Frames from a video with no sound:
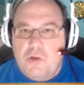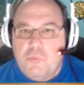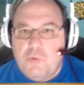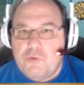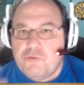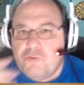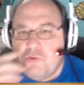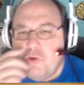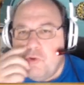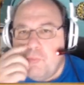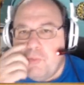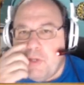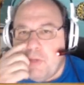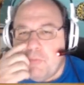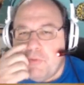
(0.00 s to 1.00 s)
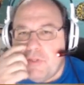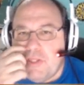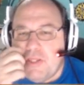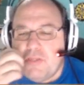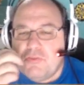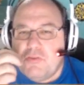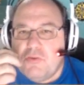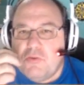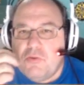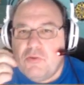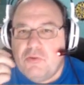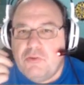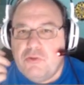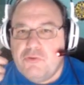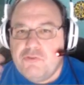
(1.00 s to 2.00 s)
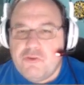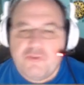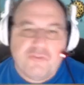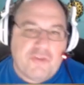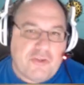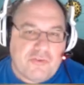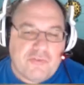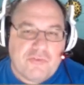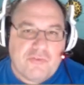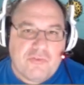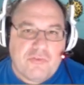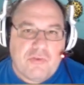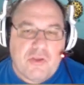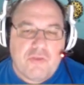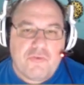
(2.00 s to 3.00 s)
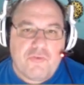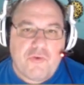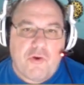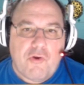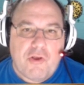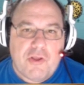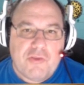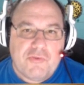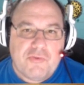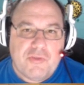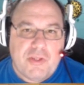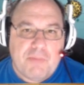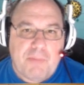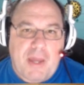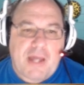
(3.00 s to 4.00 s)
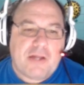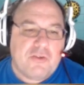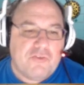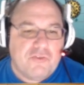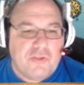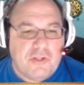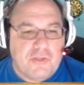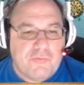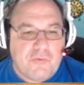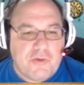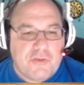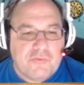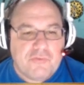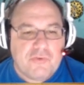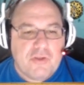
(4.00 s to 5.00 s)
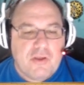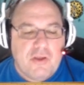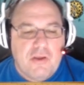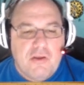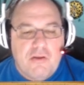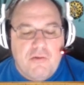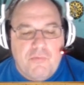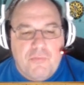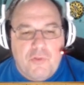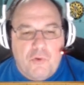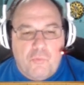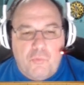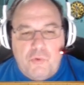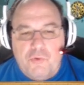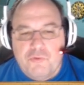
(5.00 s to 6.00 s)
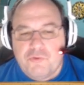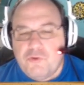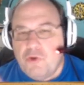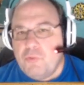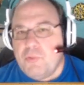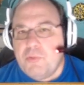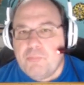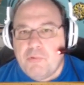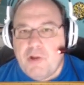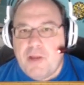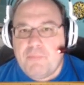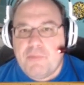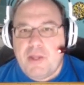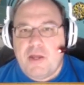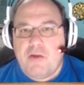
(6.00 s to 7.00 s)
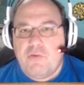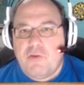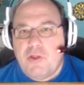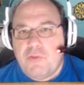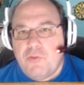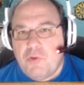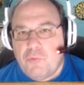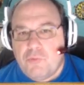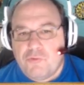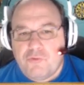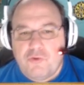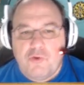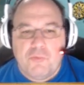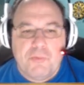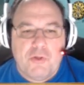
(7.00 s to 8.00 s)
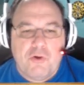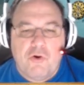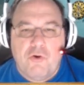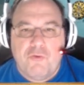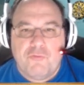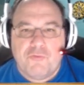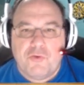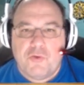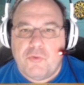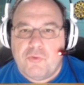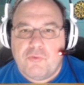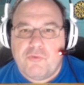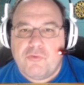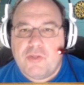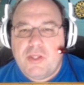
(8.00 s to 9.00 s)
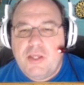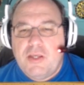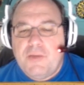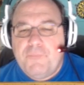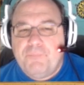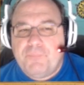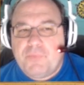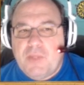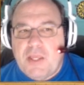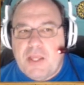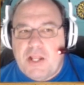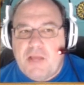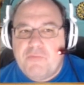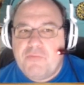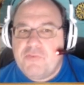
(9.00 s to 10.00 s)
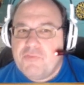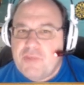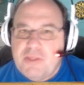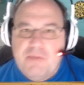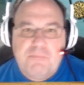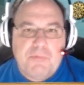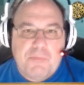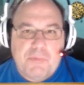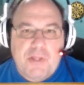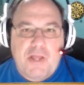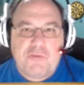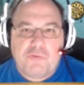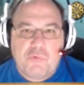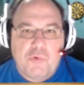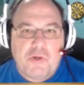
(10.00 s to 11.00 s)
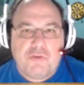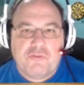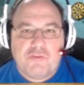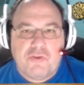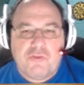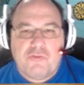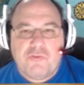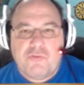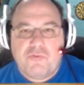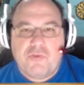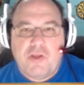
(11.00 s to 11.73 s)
still be able to get the logistics as far as the package deliveries. There will still be Prime Now and there will still be Whole Foods. And I've seen people ask questions of